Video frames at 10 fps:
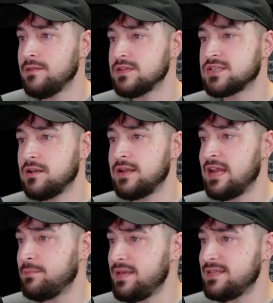The stunned
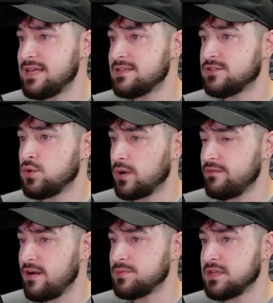enemy takes
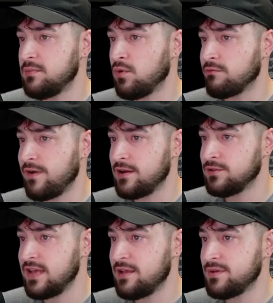25% more
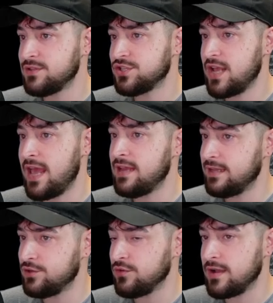final damage and
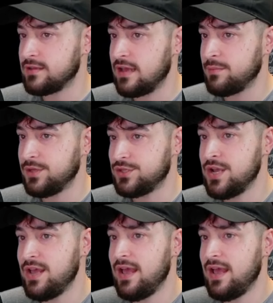indirect damage,